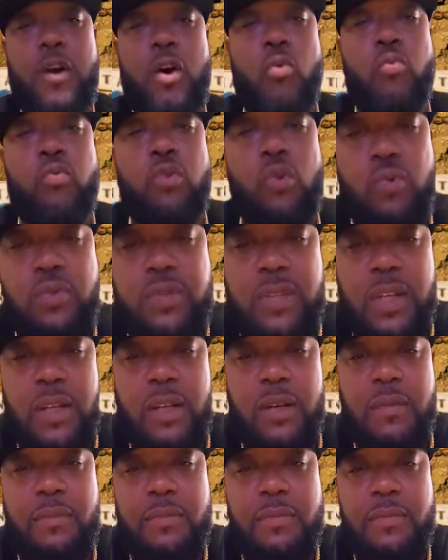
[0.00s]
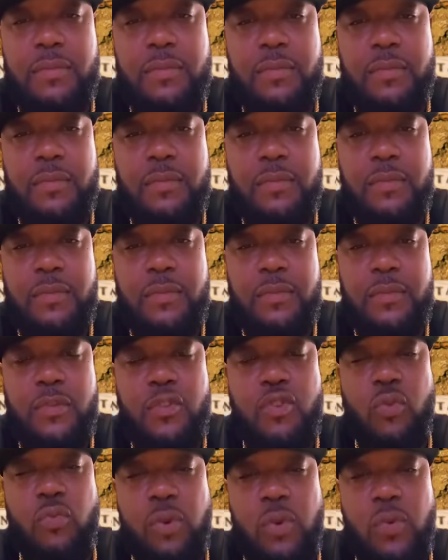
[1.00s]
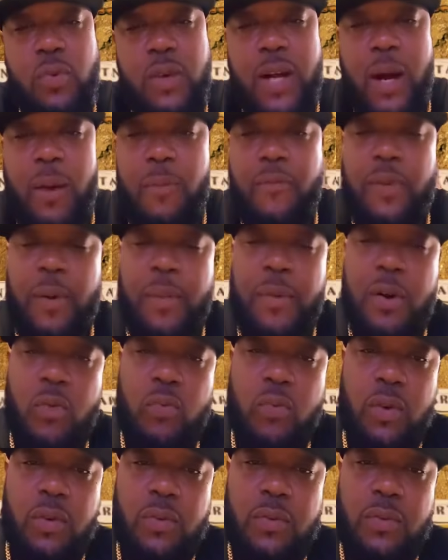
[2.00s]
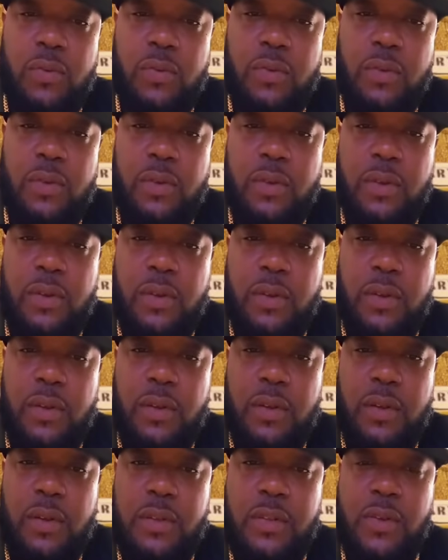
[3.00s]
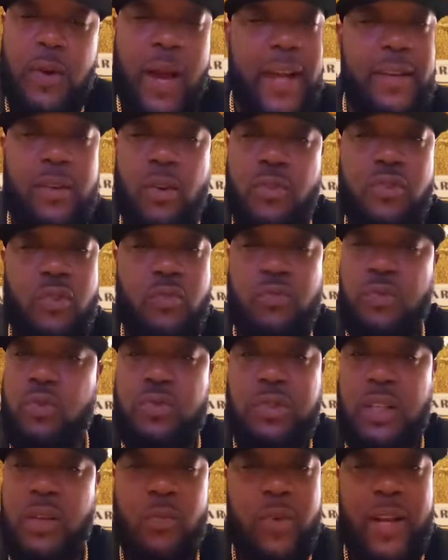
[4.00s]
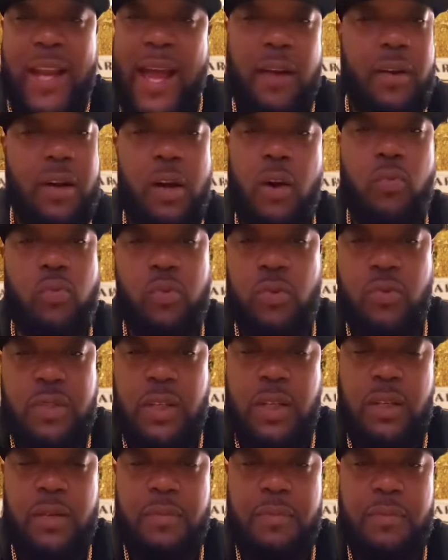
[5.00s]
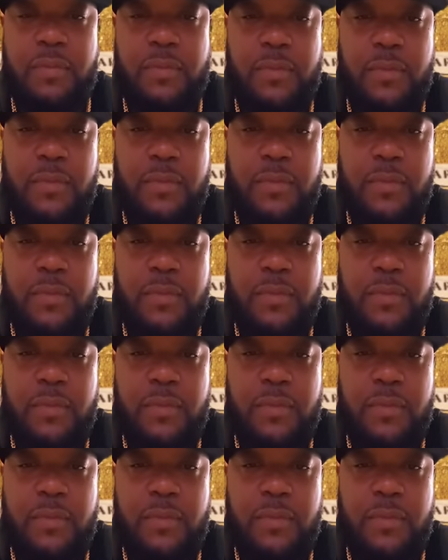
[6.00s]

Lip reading: Jerusalem, Jeru come from Heru. So ain't no Jerusalem without Jerusalem.